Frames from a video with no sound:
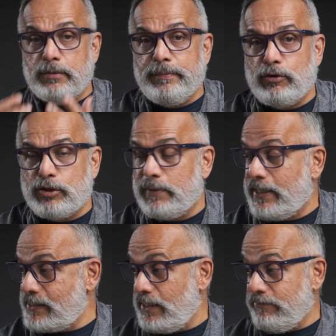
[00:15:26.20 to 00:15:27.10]
mute
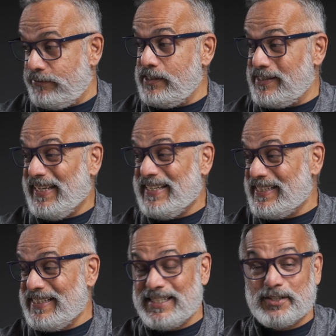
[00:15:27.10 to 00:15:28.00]
myself, since he's
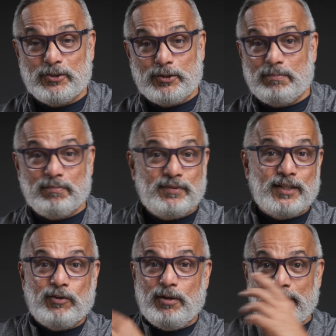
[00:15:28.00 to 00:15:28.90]
in the room, there
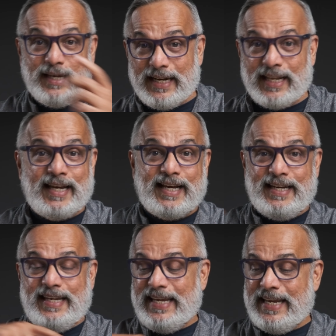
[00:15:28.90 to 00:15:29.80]
will be like an
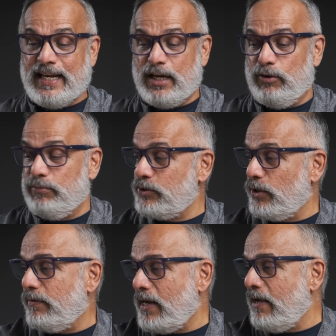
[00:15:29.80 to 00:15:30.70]
echo.
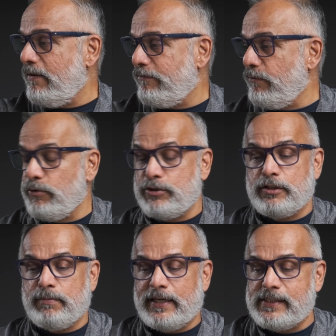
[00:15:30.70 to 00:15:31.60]
So I have
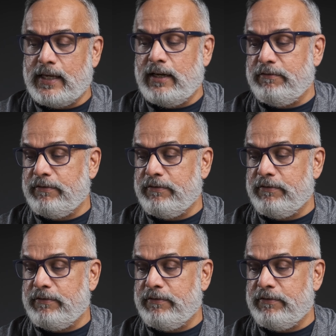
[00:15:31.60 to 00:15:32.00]
muted myself.